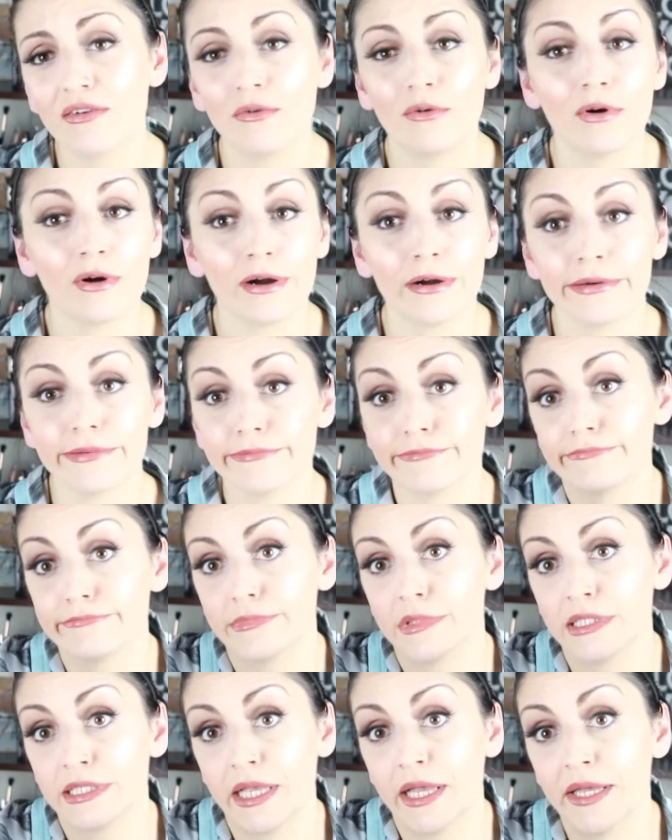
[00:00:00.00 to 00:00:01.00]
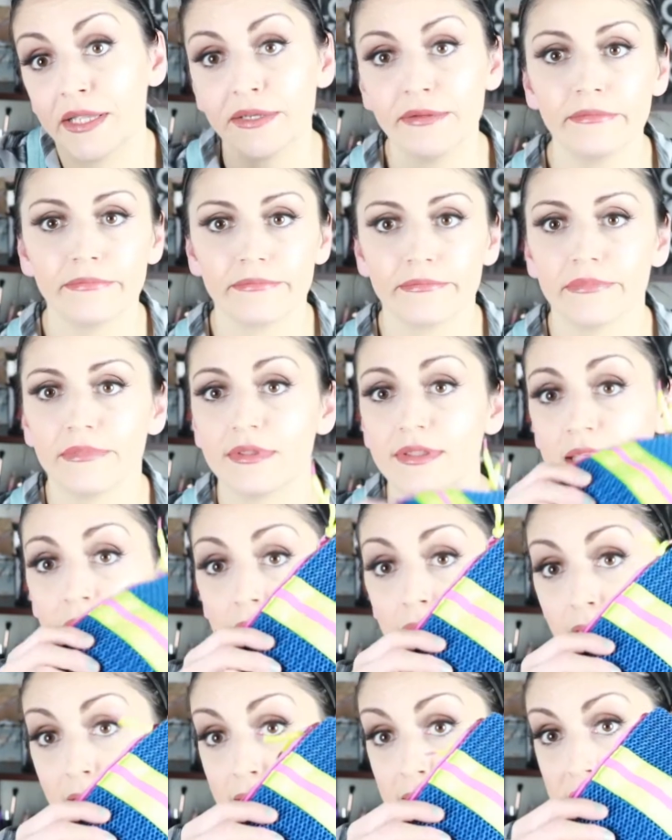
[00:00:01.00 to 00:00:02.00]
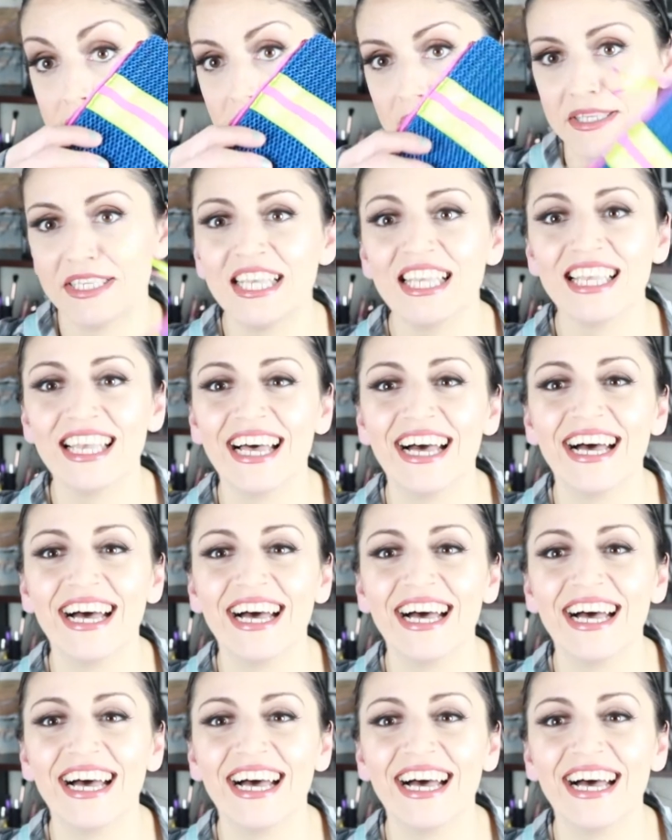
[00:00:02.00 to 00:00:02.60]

or son that likes this,